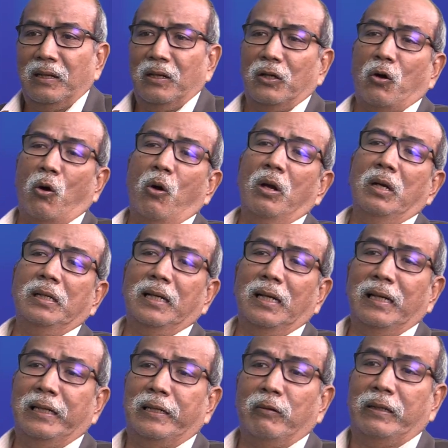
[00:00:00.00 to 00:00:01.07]
call
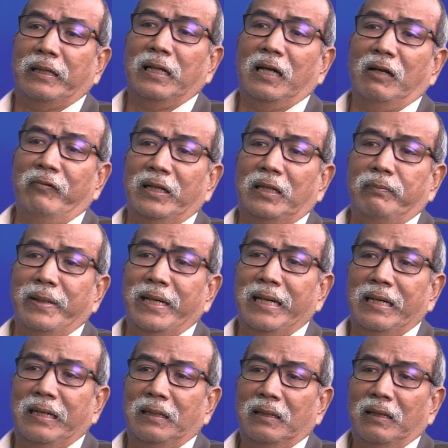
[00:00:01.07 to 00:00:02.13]
girls to service
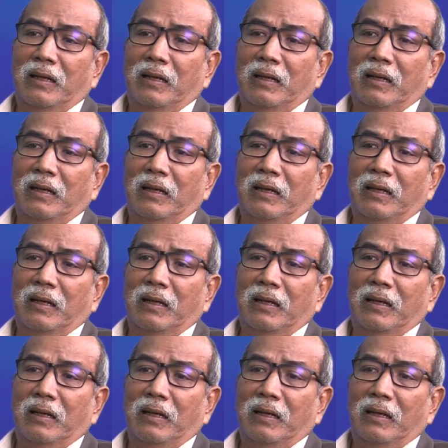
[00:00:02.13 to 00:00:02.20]
me,